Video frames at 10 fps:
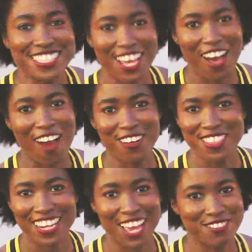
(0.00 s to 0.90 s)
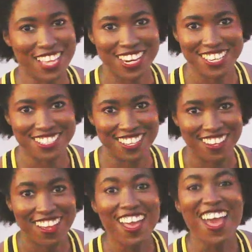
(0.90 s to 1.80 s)
It's Kara, the
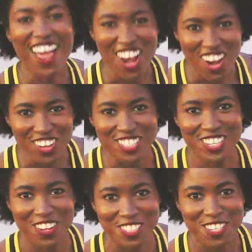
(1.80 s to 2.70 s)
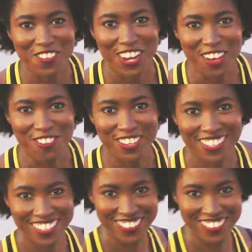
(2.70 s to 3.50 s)
lifestylista lots and lots of love.